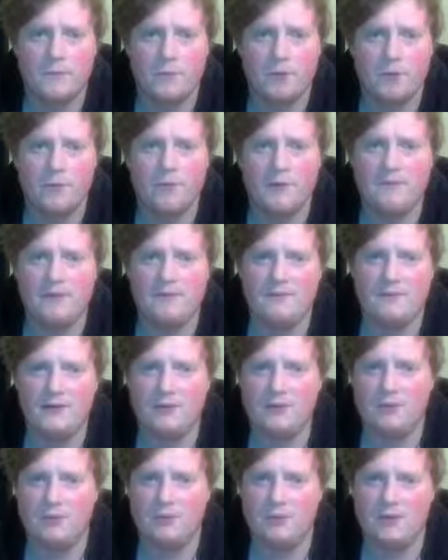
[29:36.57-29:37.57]
Maybe
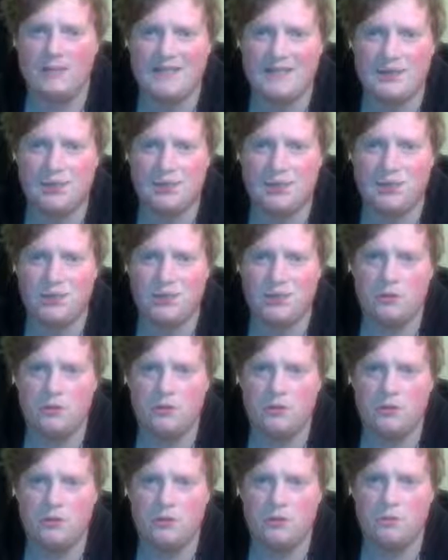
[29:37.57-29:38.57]
knight to d2.
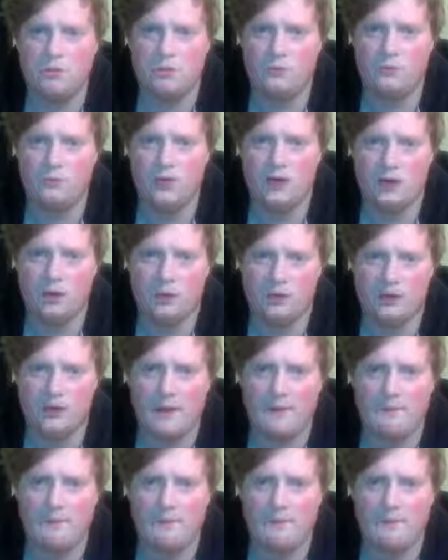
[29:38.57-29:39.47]
Yeah, okay.